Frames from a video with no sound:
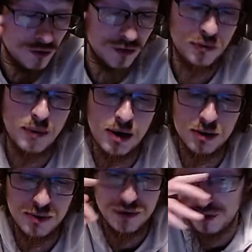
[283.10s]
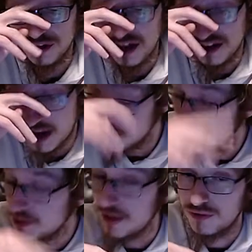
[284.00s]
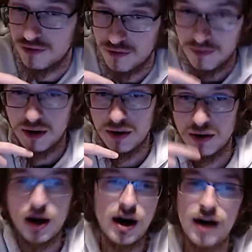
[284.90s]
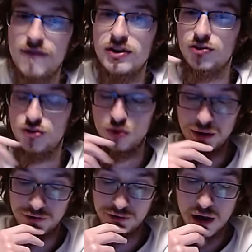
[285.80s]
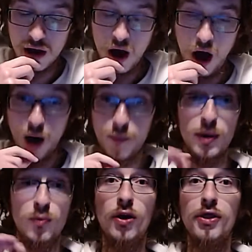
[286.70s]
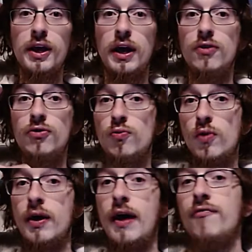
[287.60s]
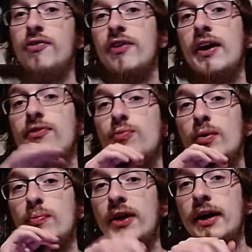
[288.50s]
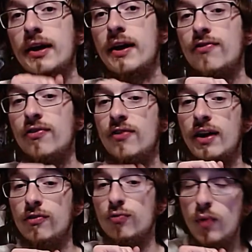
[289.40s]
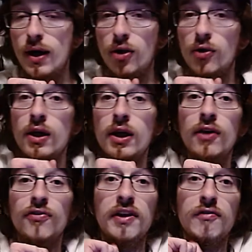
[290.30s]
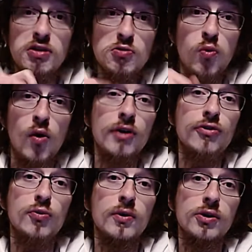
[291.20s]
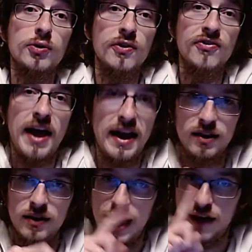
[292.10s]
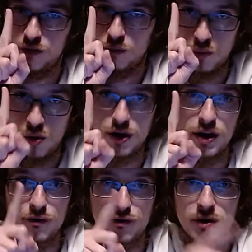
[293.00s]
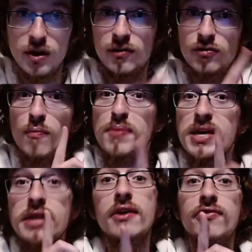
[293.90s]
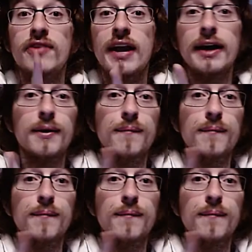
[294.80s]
spot removal in that deck, that's an obvious choice. And one thing I do want to emphasize when playing against this deck as well is that if you want to include a tech as a one-of to beat this deck,